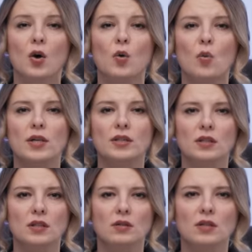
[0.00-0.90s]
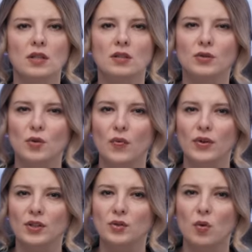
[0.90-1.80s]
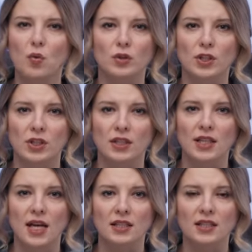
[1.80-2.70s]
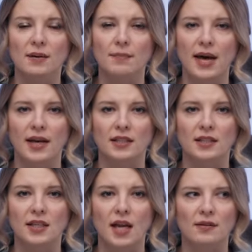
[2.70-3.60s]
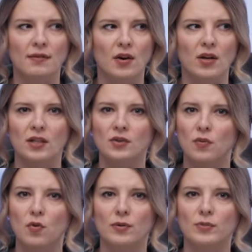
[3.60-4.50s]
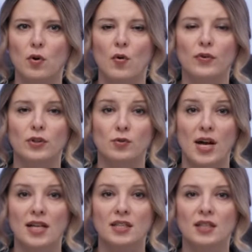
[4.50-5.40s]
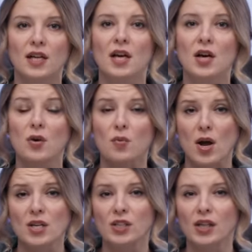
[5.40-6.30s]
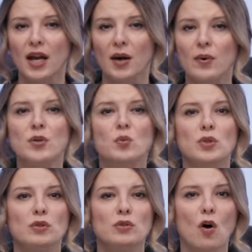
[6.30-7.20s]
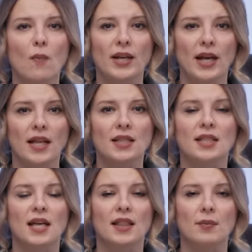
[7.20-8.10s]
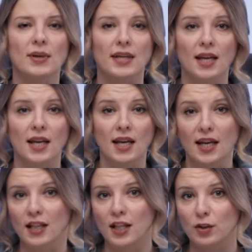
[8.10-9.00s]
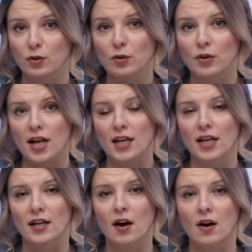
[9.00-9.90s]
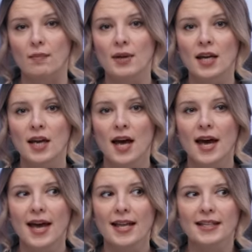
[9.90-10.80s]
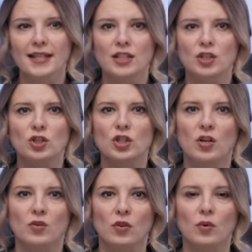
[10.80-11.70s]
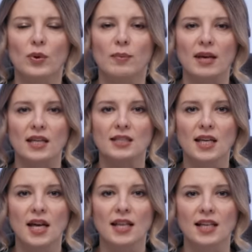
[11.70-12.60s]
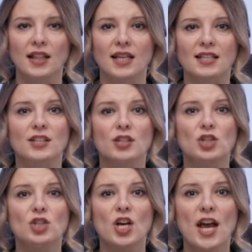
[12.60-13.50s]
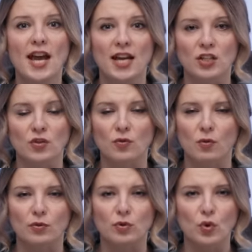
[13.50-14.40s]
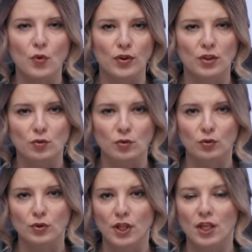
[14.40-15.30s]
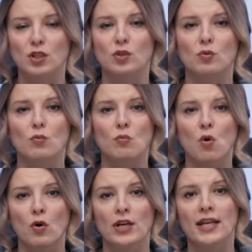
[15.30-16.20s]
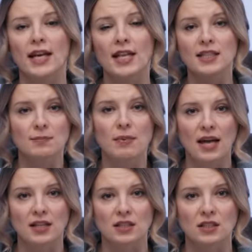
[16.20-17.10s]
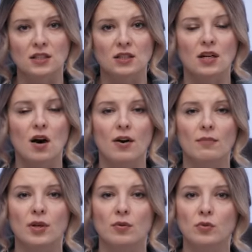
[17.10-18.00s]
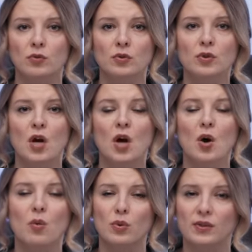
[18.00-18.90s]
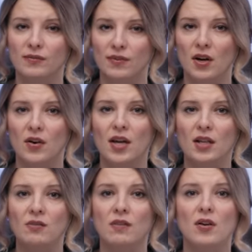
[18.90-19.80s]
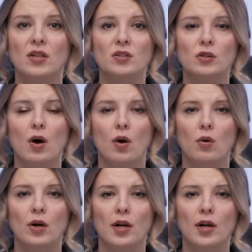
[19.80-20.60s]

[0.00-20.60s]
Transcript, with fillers: who was using Soviet orders and commands and various forms of address. Russian language was dominant at the beginning in the Ukrainian army, and in general, we may say that this change from Soviet rules into modern independent army rules was very and very slow.